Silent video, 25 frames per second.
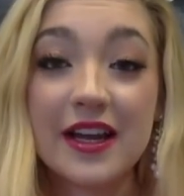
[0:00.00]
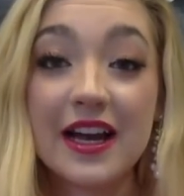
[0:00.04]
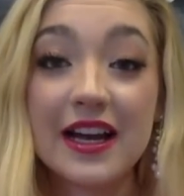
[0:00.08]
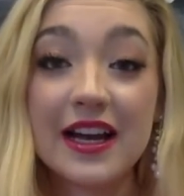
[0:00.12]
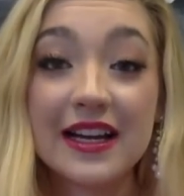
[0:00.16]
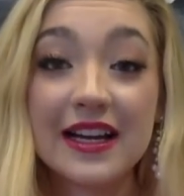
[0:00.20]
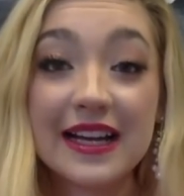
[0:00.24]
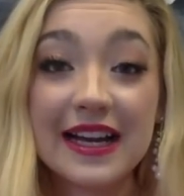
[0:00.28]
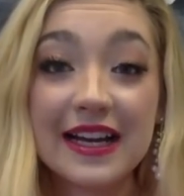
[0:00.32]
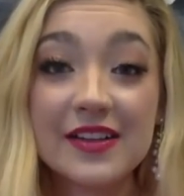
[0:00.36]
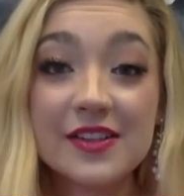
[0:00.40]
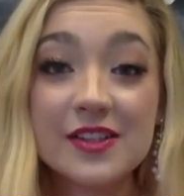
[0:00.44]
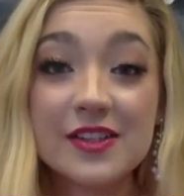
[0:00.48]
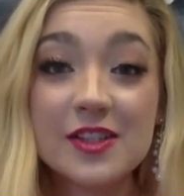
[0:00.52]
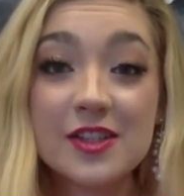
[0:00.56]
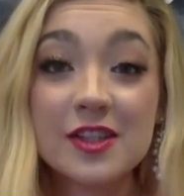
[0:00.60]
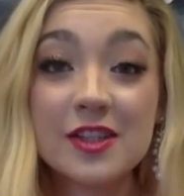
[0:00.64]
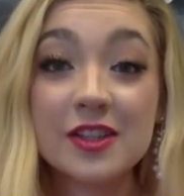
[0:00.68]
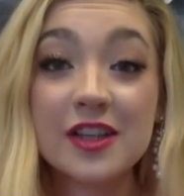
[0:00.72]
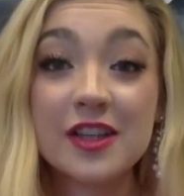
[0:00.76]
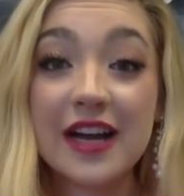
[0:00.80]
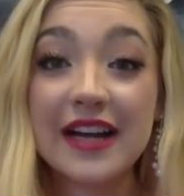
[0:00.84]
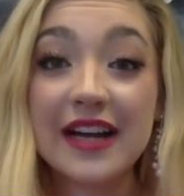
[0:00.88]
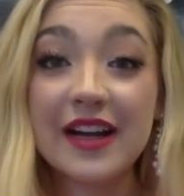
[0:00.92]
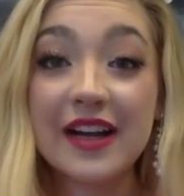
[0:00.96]
a counselor
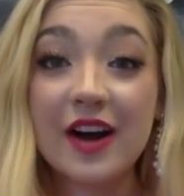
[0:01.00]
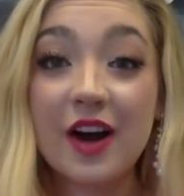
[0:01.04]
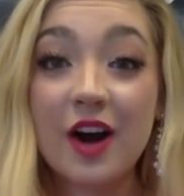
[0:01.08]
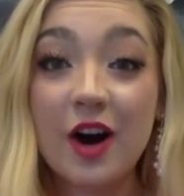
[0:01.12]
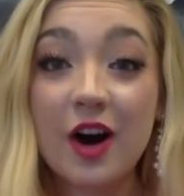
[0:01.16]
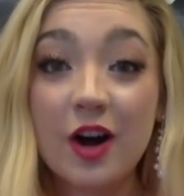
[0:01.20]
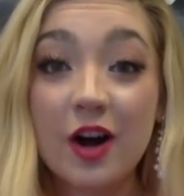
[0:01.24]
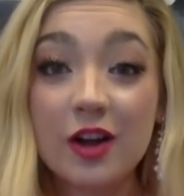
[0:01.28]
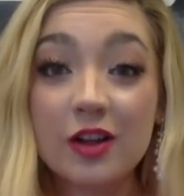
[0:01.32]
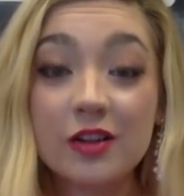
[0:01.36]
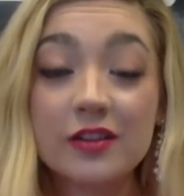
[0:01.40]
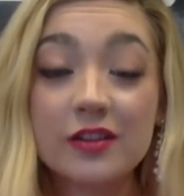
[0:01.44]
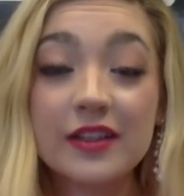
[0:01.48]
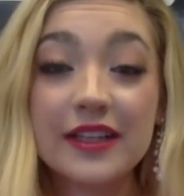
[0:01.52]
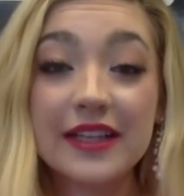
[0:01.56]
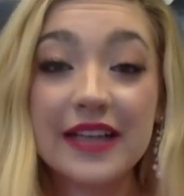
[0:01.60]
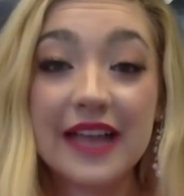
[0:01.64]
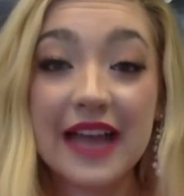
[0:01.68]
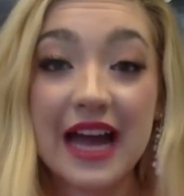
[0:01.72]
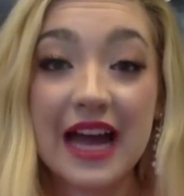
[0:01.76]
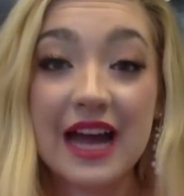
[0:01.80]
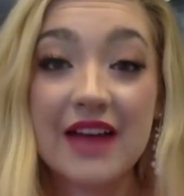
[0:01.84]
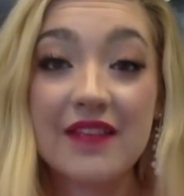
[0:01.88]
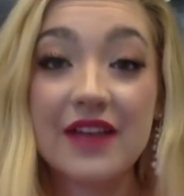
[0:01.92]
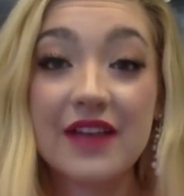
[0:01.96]
I already
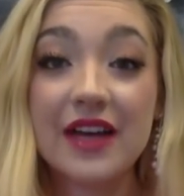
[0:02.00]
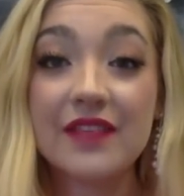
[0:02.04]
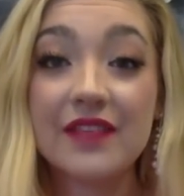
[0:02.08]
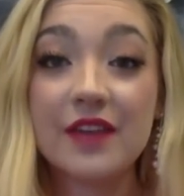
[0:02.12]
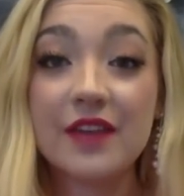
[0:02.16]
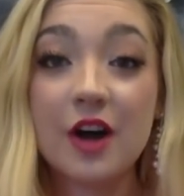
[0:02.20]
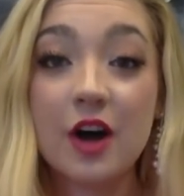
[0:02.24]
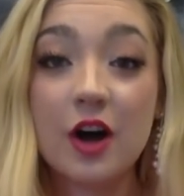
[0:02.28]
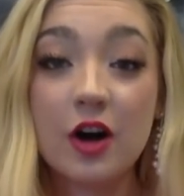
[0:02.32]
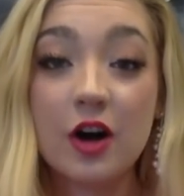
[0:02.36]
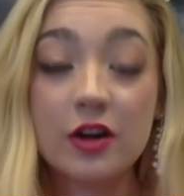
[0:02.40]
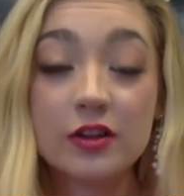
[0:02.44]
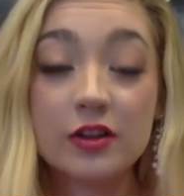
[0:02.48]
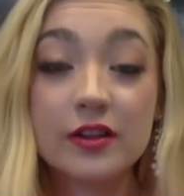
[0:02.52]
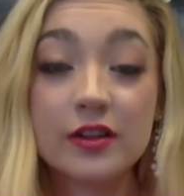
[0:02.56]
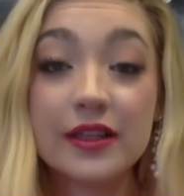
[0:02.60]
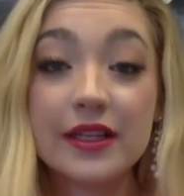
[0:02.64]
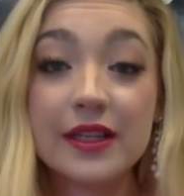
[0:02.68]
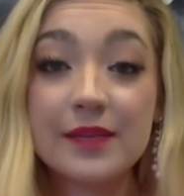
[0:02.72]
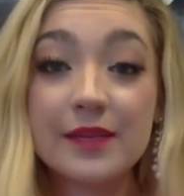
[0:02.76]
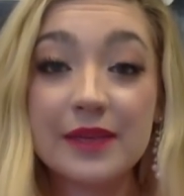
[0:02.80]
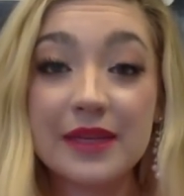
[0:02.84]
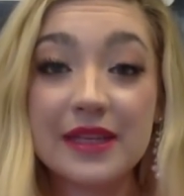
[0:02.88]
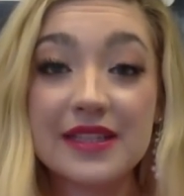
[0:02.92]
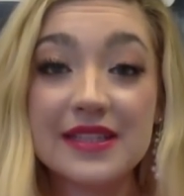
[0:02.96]
have, I've already
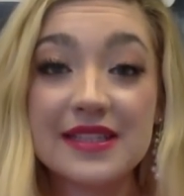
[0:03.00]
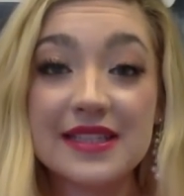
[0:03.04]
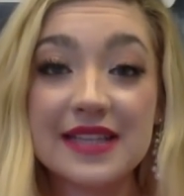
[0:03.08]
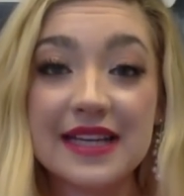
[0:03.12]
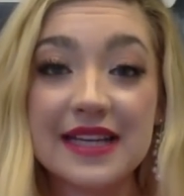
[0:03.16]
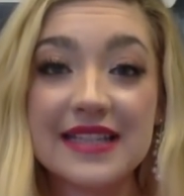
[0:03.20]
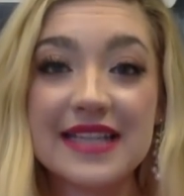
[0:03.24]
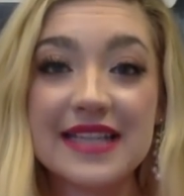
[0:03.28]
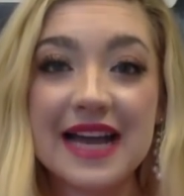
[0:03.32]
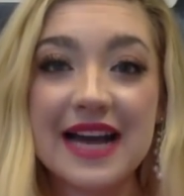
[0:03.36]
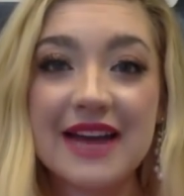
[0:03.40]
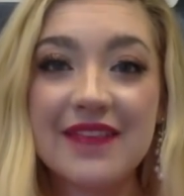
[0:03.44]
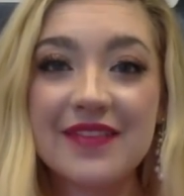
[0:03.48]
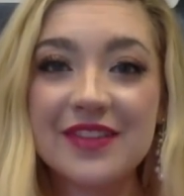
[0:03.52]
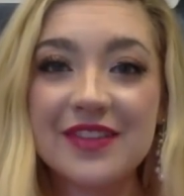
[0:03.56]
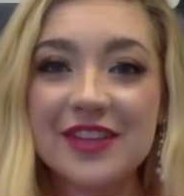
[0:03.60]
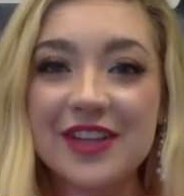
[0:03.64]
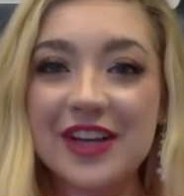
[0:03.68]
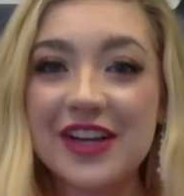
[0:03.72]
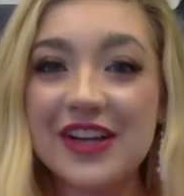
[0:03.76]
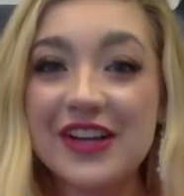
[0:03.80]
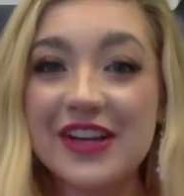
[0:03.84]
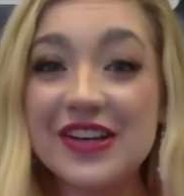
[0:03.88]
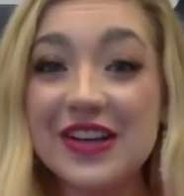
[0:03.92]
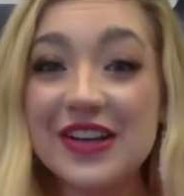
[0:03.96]
been assigned after
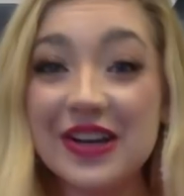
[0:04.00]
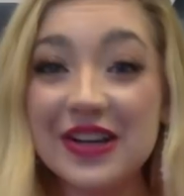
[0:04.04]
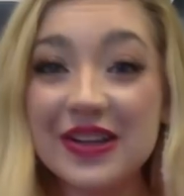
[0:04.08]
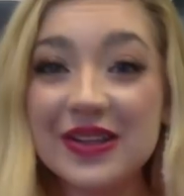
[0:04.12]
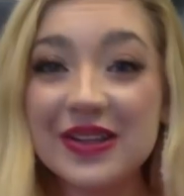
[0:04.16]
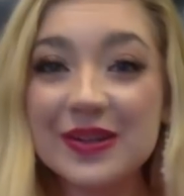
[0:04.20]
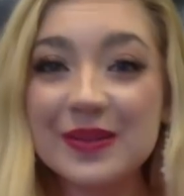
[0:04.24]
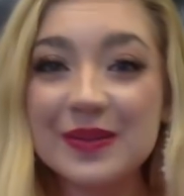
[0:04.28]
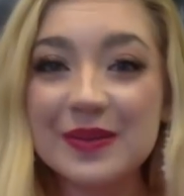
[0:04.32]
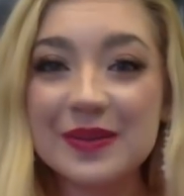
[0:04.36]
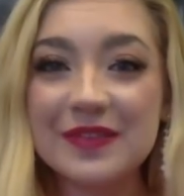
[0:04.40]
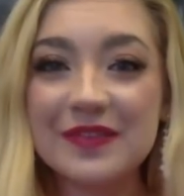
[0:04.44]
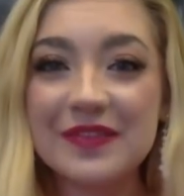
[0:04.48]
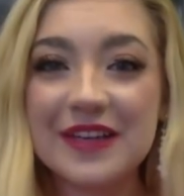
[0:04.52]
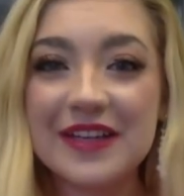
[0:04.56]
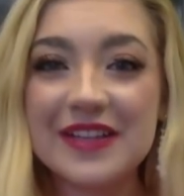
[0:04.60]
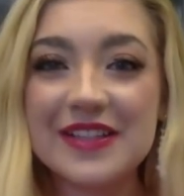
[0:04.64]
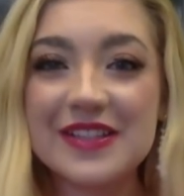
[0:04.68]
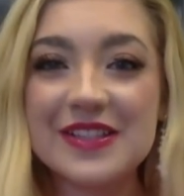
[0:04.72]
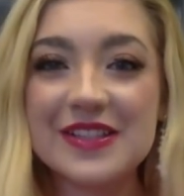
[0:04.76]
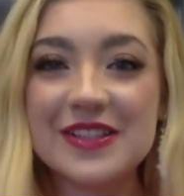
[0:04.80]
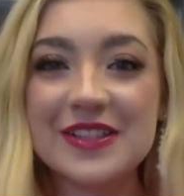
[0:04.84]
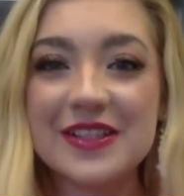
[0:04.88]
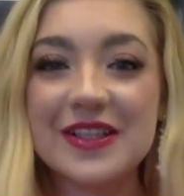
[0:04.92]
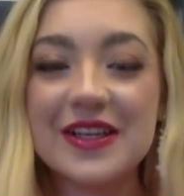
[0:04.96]
another
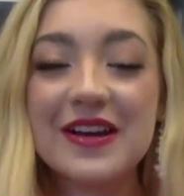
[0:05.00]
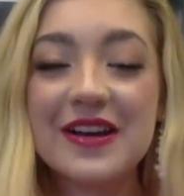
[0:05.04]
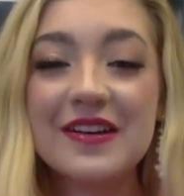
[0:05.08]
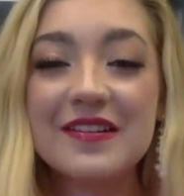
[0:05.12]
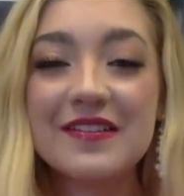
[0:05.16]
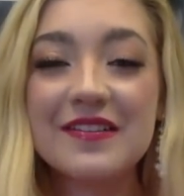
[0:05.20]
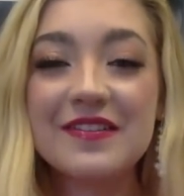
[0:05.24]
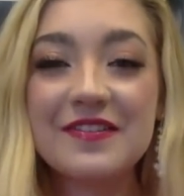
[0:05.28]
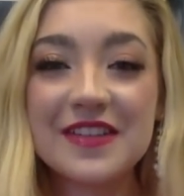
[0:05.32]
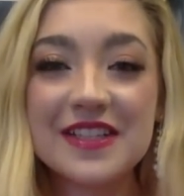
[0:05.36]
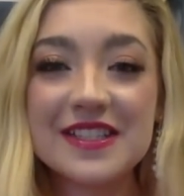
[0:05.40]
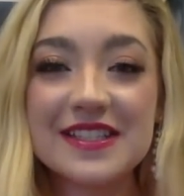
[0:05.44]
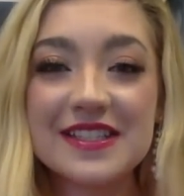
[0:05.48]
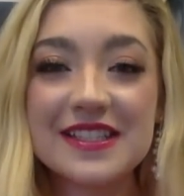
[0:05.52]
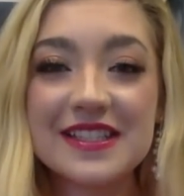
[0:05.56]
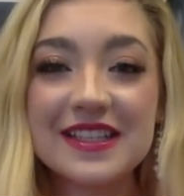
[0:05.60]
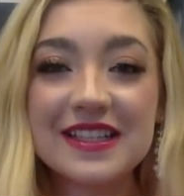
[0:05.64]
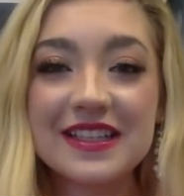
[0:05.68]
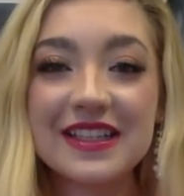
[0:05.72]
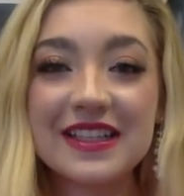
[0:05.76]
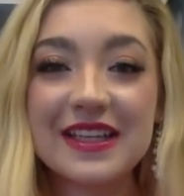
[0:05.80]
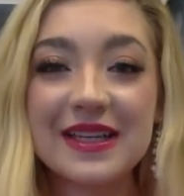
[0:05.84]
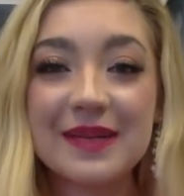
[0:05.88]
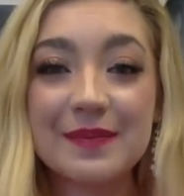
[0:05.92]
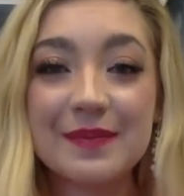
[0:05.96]
professor
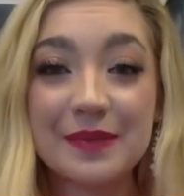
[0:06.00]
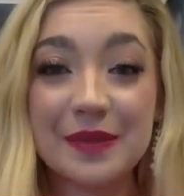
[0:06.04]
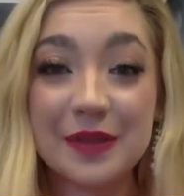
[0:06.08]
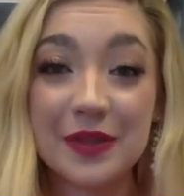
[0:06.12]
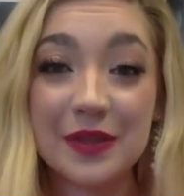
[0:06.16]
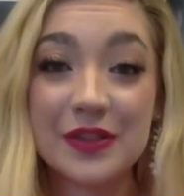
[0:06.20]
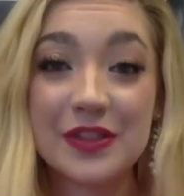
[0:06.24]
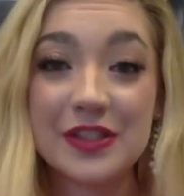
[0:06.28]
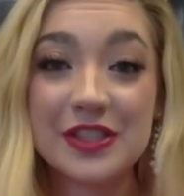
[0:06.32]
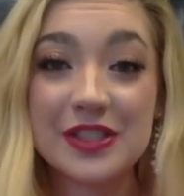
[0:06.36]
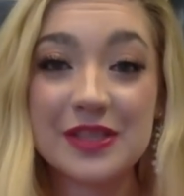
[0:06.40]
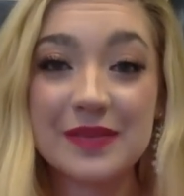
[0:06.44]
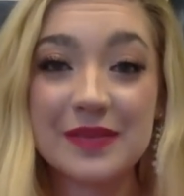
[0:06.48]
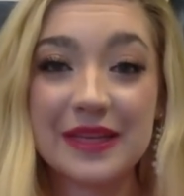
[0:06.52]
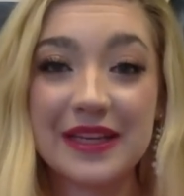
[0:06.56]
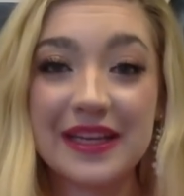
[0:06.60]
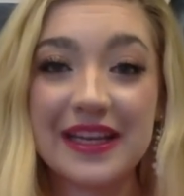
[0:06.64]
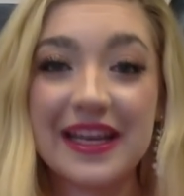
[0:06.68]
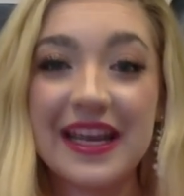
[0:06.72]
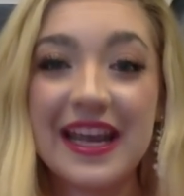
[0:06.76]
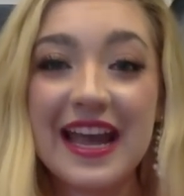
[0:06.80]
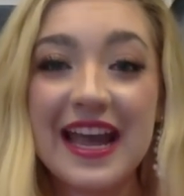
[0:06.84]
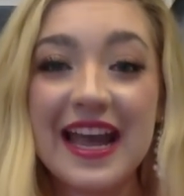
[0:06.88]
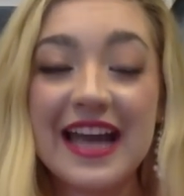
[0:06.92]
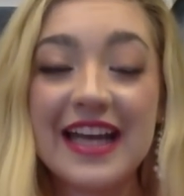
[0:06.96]
physically approached me
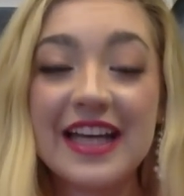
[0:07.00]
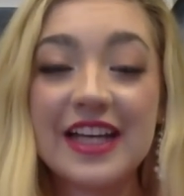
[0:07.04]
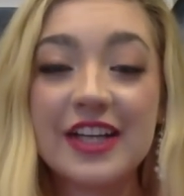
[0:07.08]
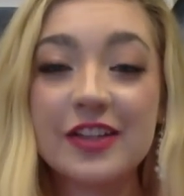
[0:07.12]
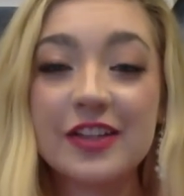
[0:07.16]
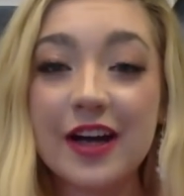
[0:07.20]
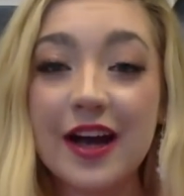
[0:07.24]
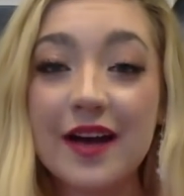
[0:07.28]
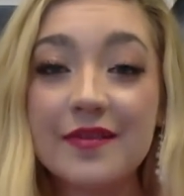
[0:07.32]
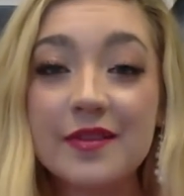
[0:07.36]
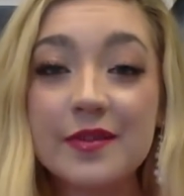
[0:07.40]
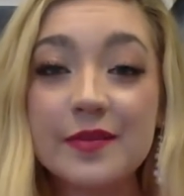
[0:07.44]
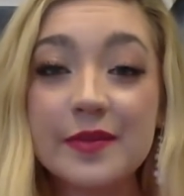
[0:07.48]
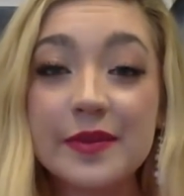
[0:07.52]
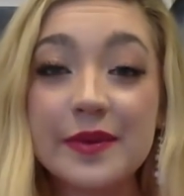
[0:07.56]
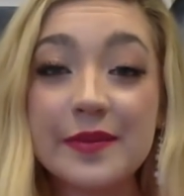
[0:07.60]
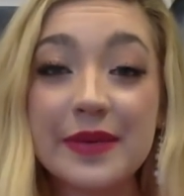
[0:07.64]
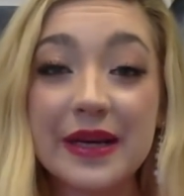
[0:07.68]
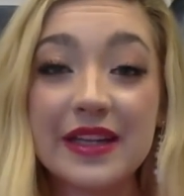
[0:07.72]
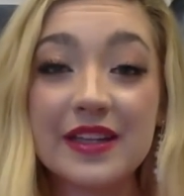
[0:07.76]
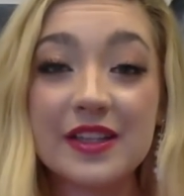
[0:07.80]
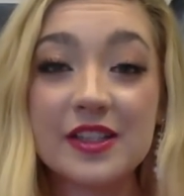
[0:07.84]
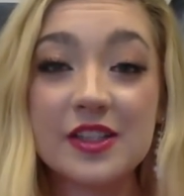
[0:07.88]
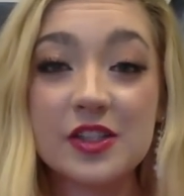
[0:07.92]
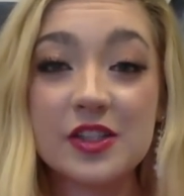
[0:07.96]
and grabbed me
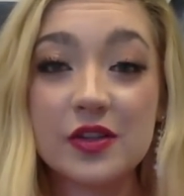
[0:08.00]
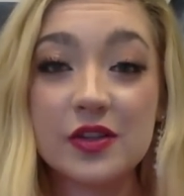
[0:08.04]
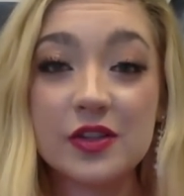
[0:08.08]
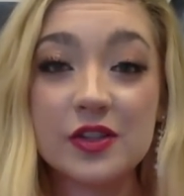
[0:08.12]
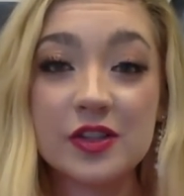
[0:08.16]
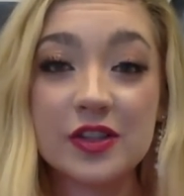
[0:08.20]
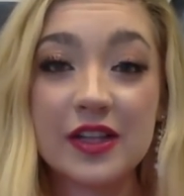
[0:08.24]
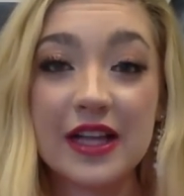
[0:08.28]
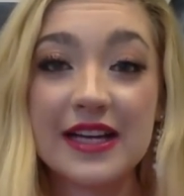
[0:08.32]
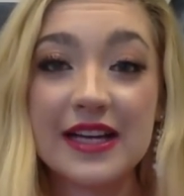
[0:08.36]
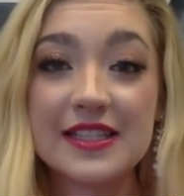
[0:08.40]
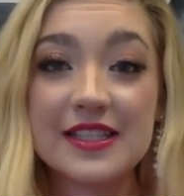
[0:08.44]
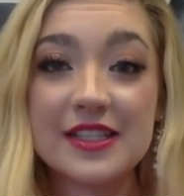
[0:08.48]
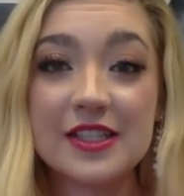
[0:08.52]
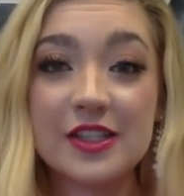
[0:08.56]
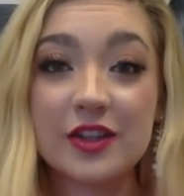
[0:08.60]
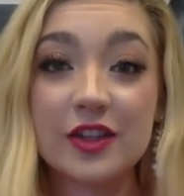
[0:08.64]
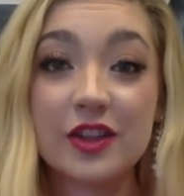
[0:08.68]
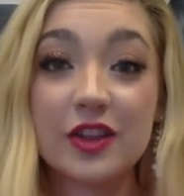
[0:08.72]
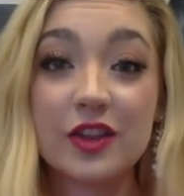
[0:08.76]
by the shoulder last year,